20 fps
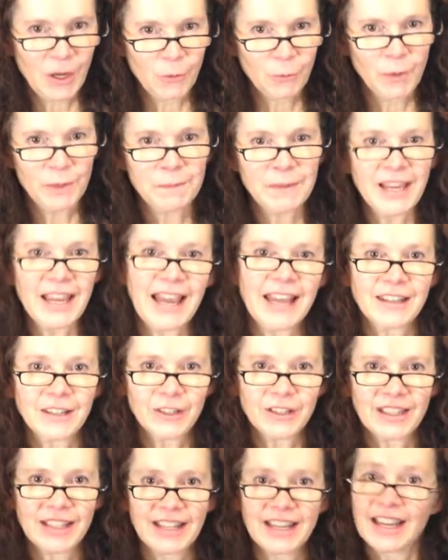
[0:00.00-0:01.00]
We began
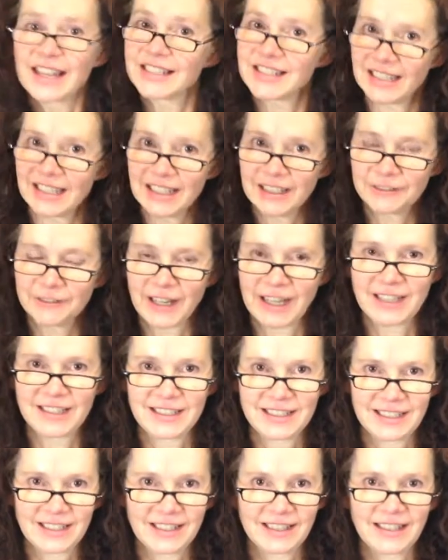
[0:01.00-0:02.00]
looking at
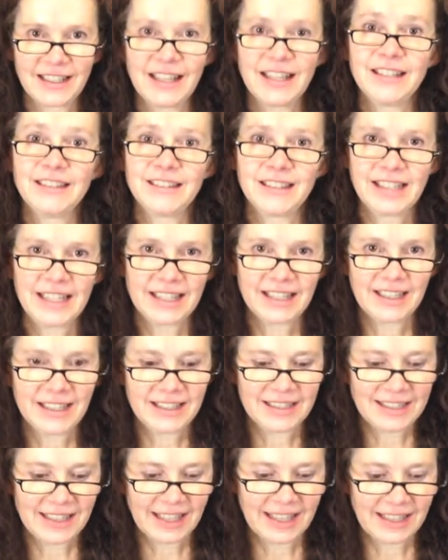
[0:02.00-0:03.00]
innovation in the
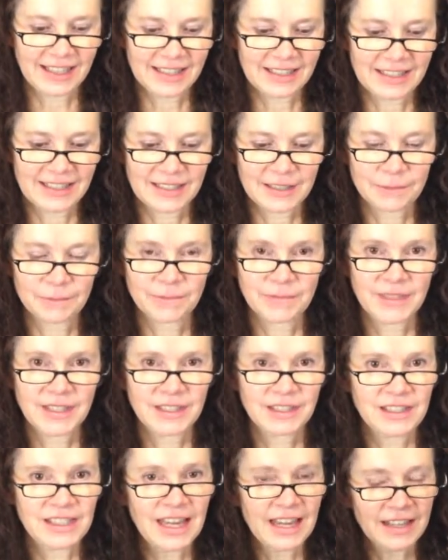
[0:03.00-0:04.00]
NHS.
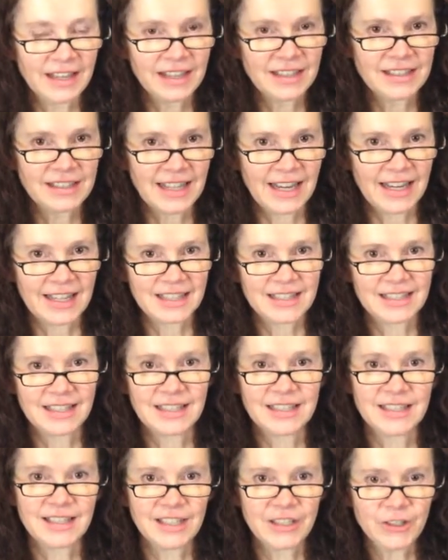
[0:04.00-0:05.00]
The NHS
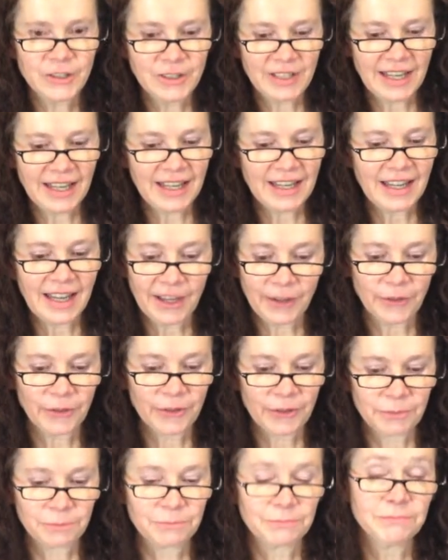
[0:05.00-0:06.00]
is the UK
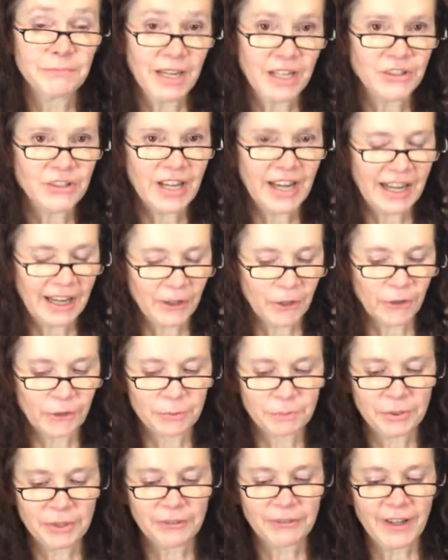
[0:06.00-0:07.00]
major health
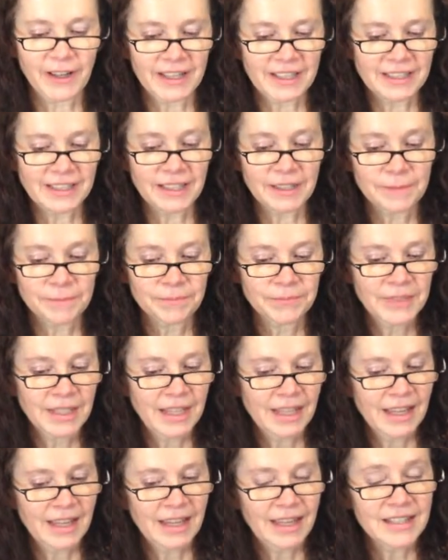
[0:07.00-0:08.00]
provider,
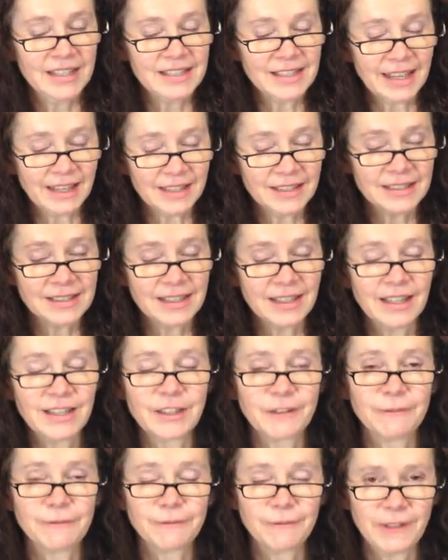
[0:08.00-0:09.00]
and it's actually
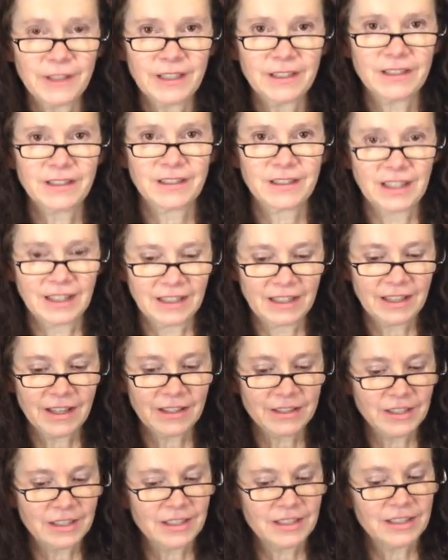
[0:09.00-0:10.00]
the 5th
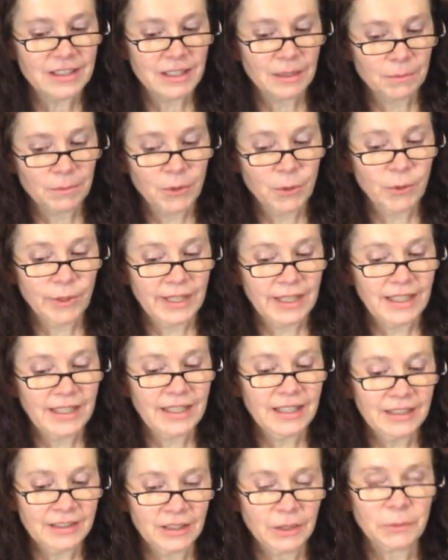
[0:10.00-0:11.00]
largest employee
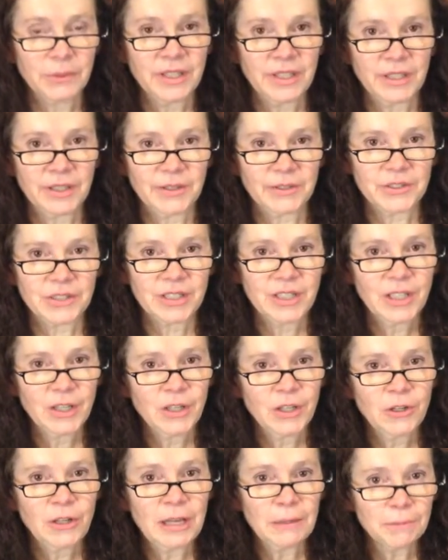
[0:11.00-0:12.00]
in the world,
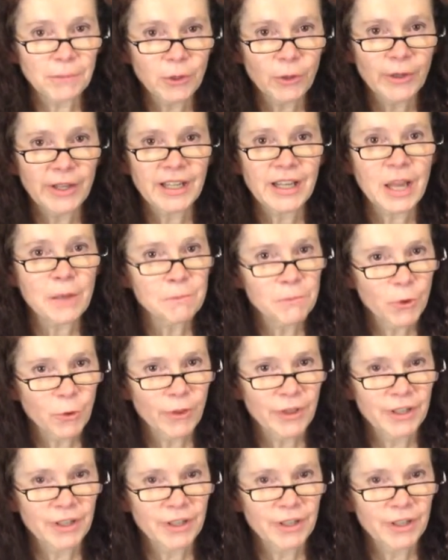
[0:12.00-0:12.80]
employing more